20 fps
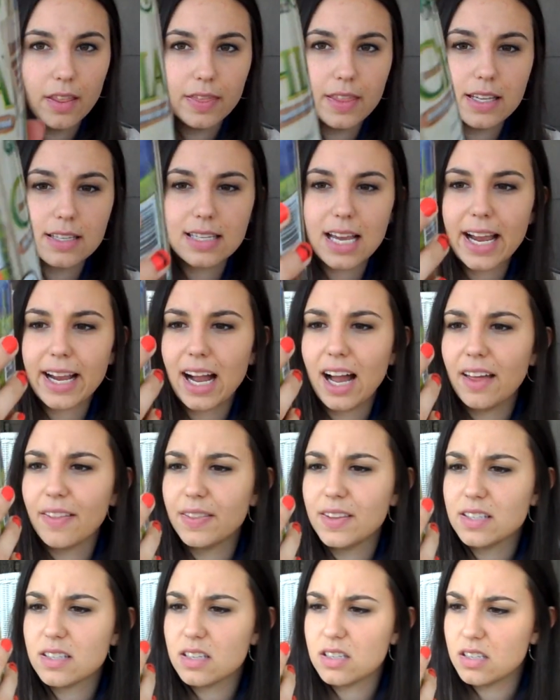This, I
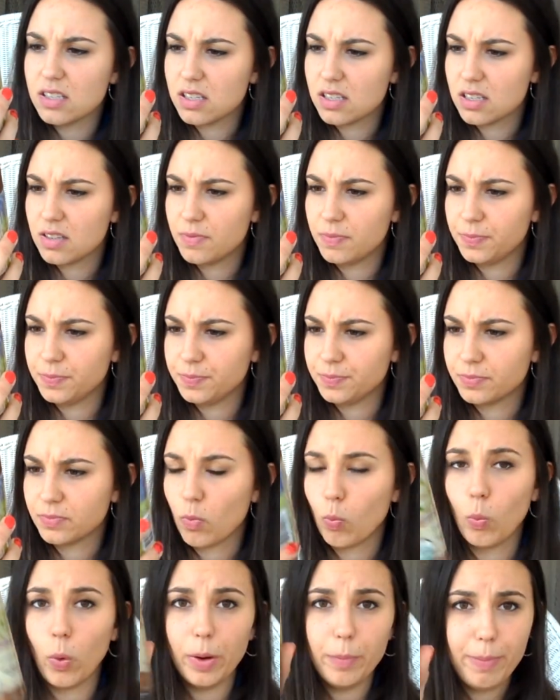got, this is
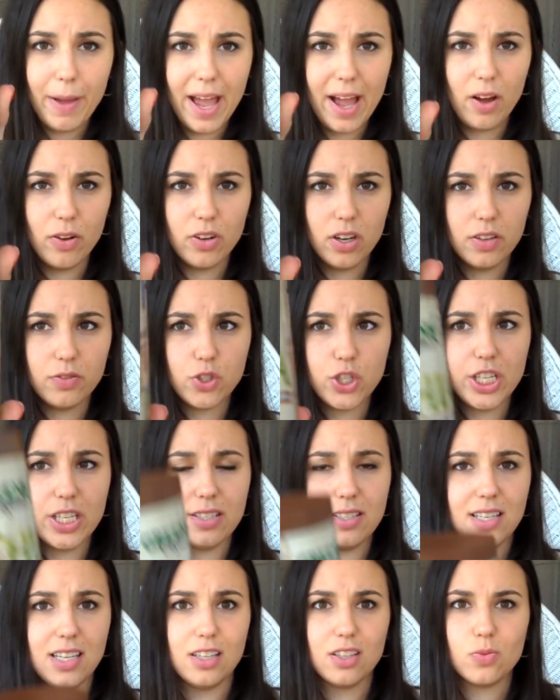one pound of chia
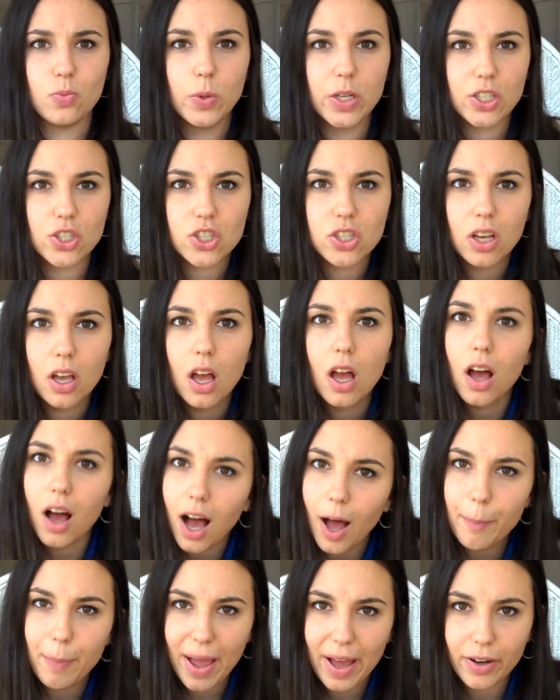seeds, which
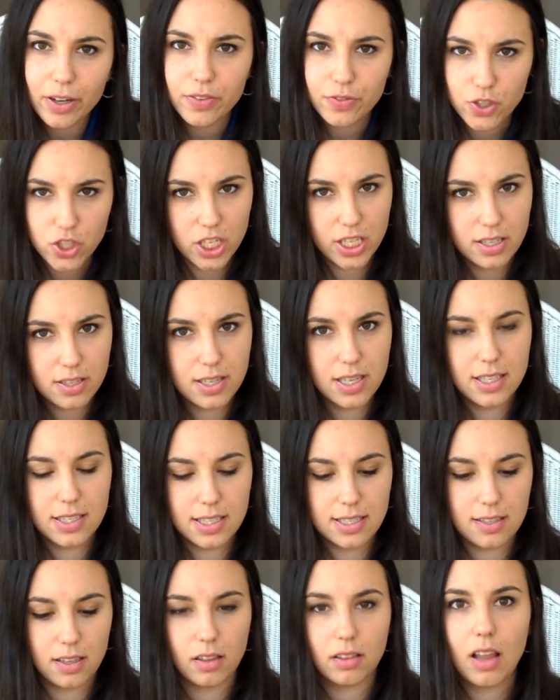a pound of chia seeds
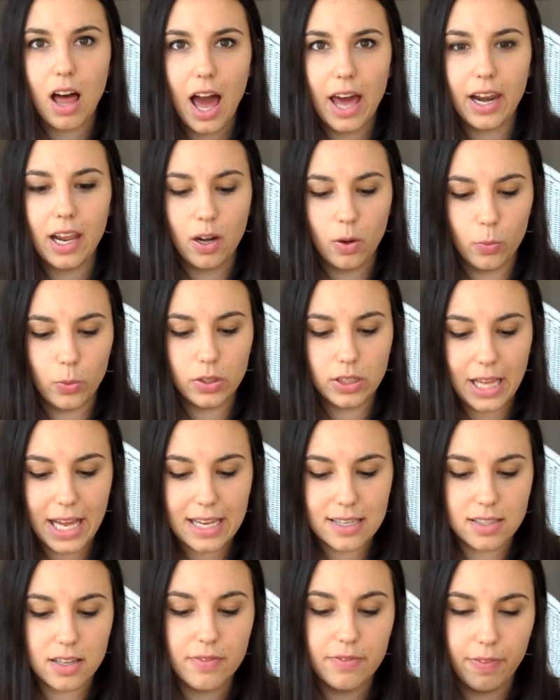is a lot and it will
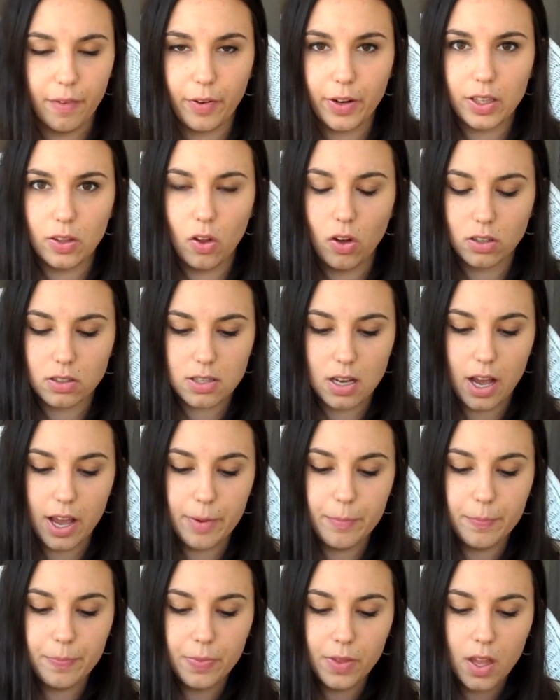last a very long
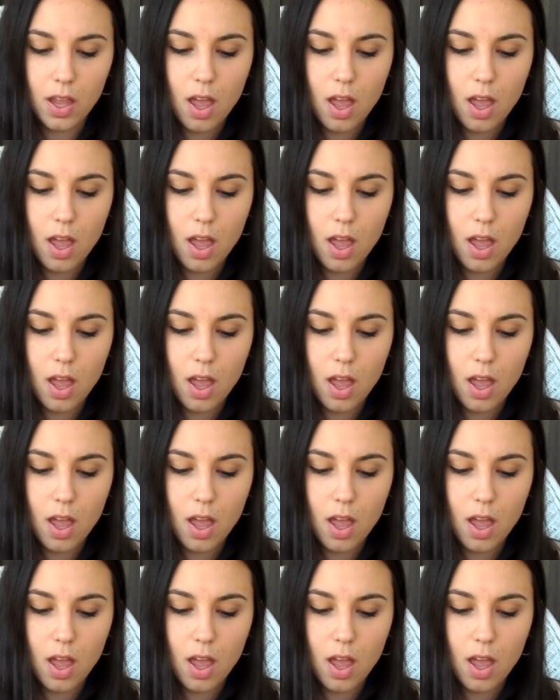time.